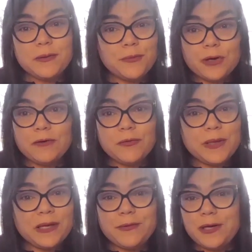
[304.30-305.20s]
one of
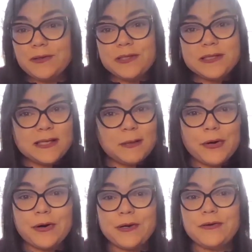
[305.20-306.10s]
my real estate
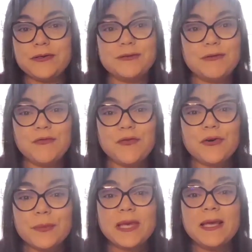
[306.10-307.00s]
partners
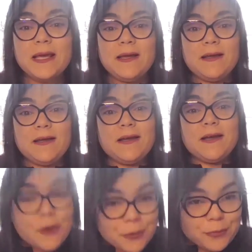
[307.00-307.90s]
refer me
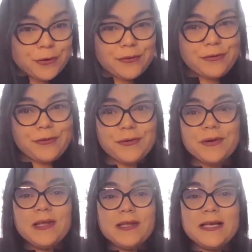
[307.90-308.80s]
her brother,
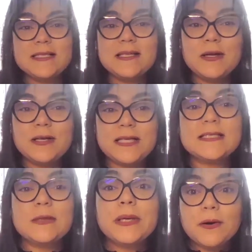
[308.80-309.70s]
that's
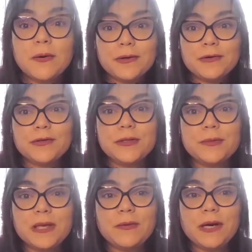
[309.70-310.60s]
a big honor to
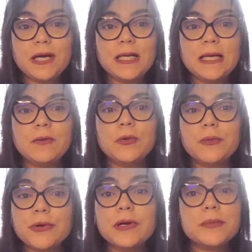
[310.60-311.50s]
me, right? And we
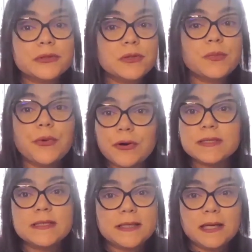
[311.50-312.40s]
were able to
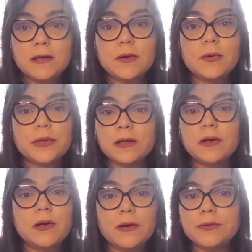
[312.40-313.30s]
process that loan
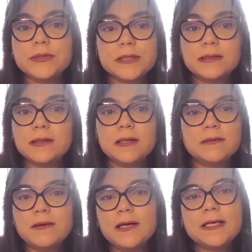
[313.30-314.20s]
and close it,
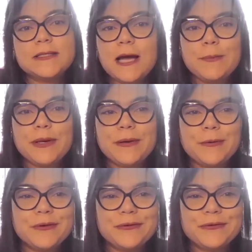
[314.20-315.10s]
and he's a happy
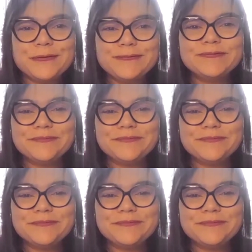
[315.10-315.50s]
homeowner.